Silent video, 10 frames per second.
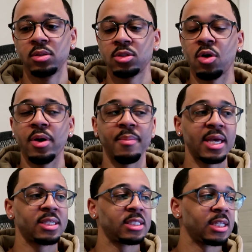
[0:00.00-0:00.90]
So it
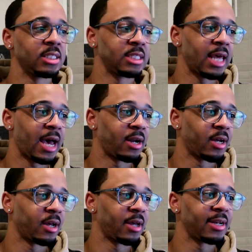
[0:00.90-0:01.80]
makes sense
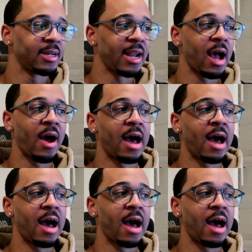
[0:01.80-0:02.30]
that now,